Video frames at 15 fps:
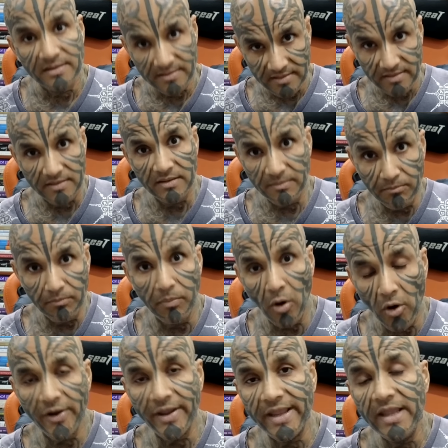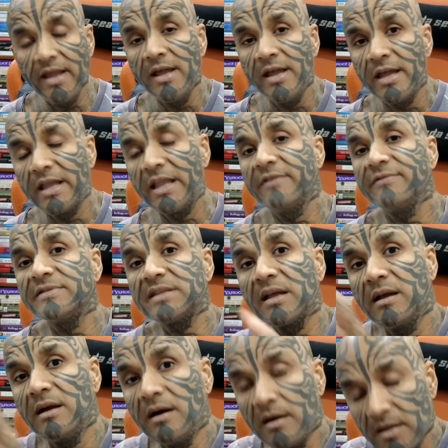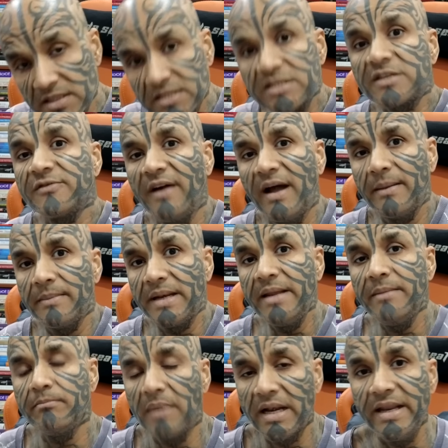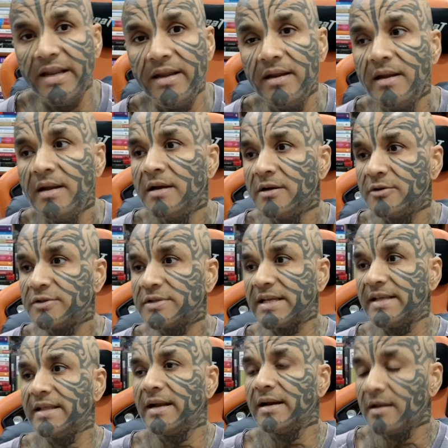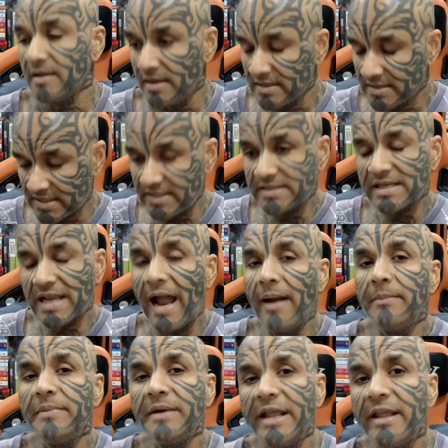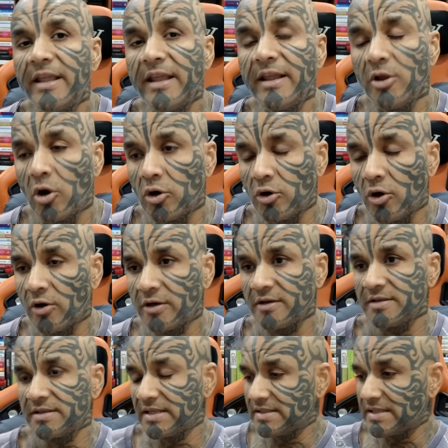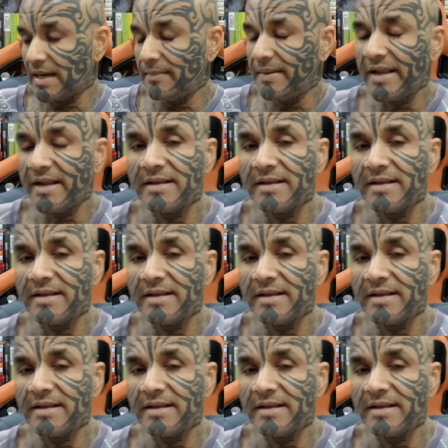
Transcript: the boy gives the girl's family money to say that since I'm taking your daughter, since I'm taking